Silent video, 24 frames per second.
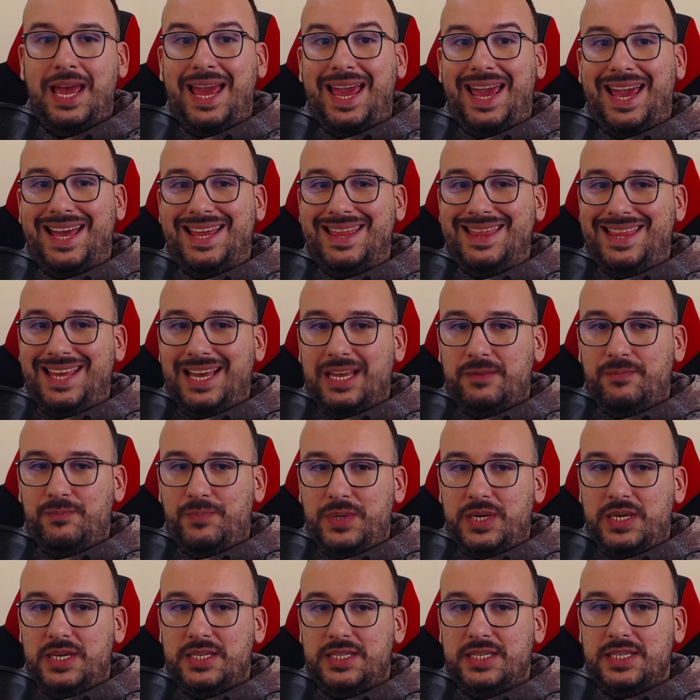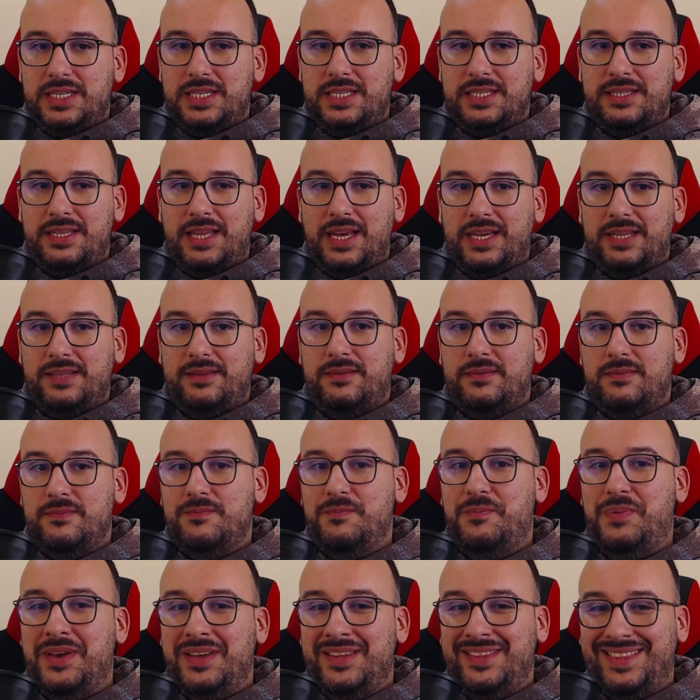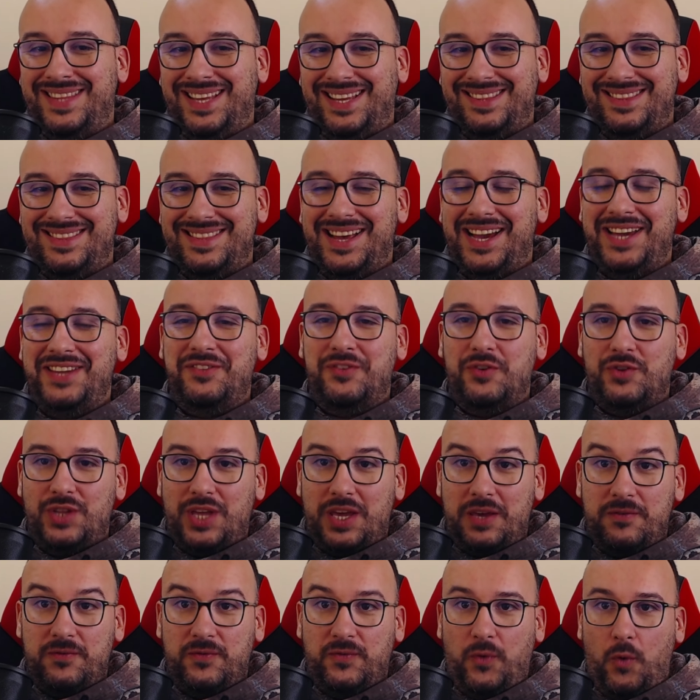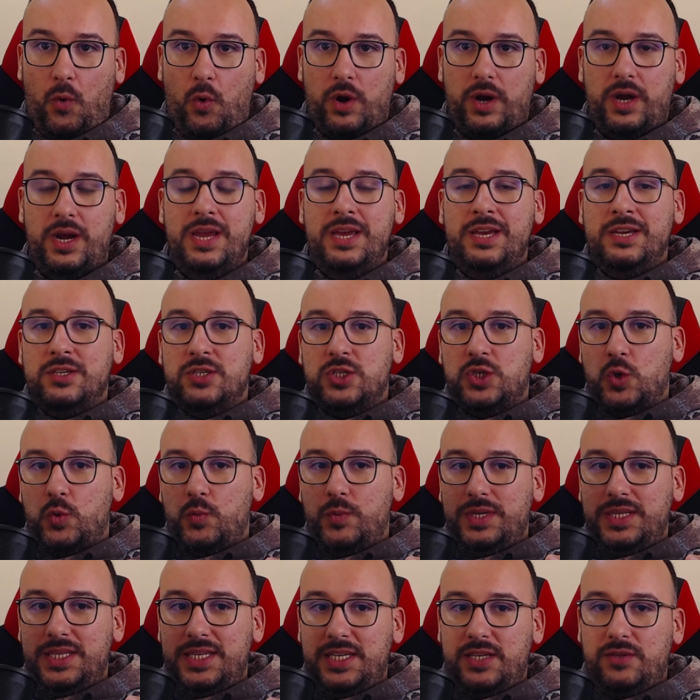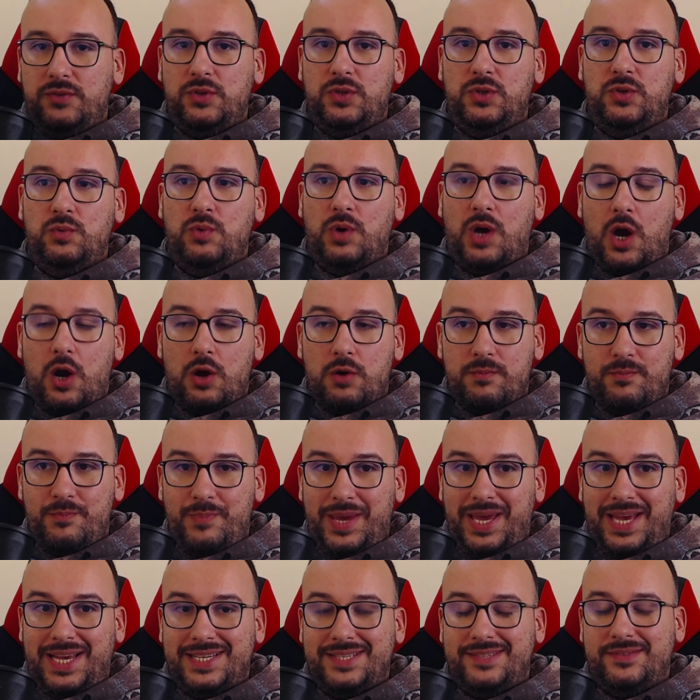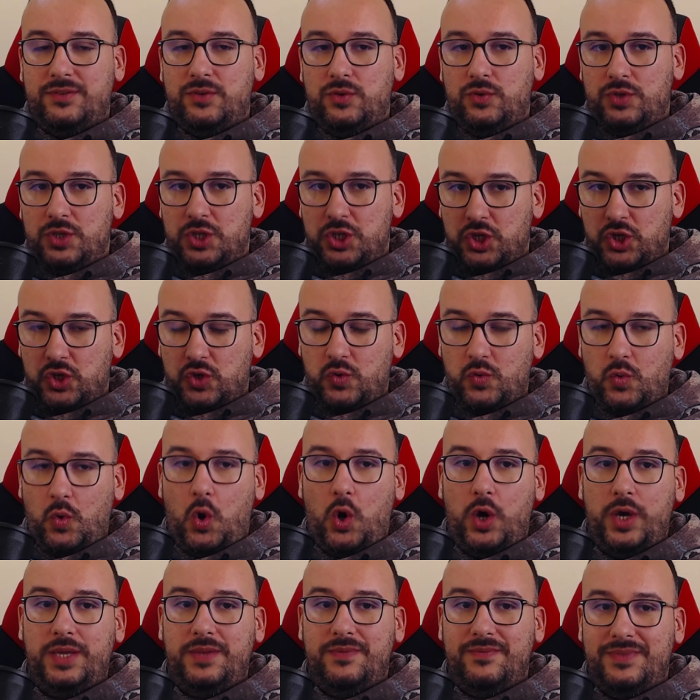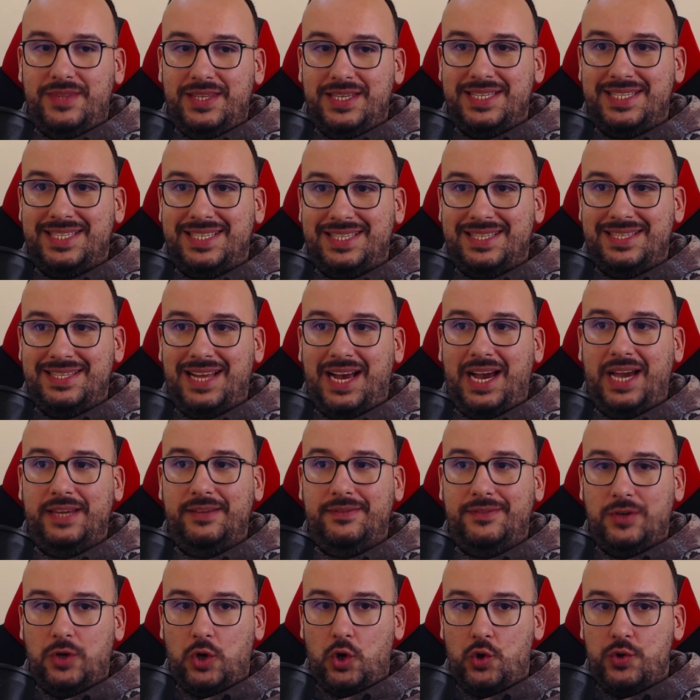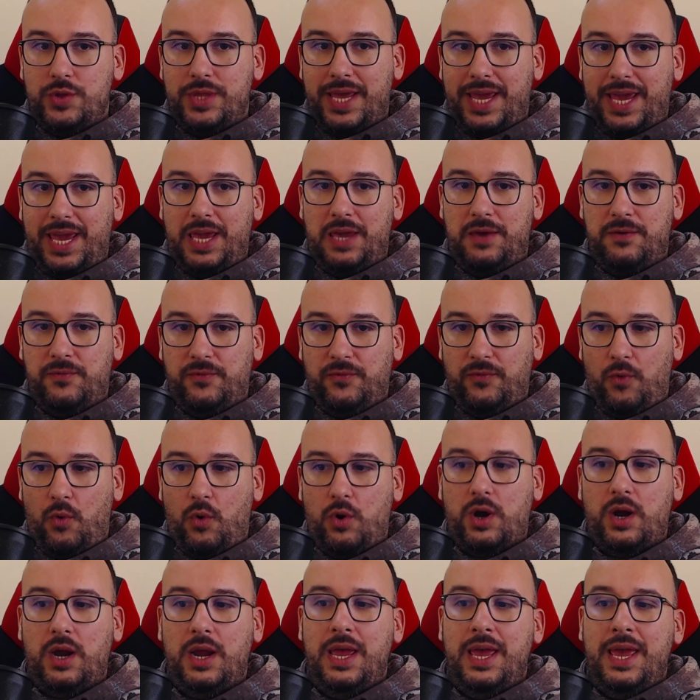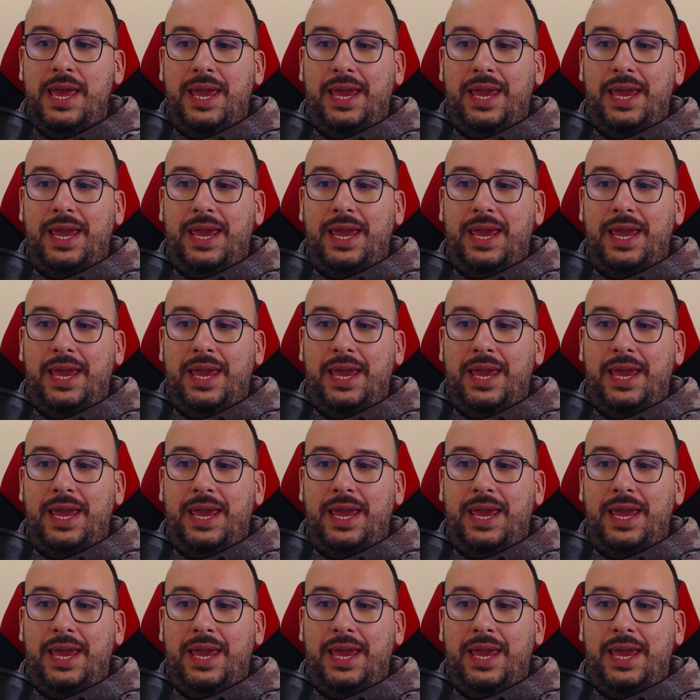And that piece is that knight on a4. So we need to do our best to destroy this knight on a4.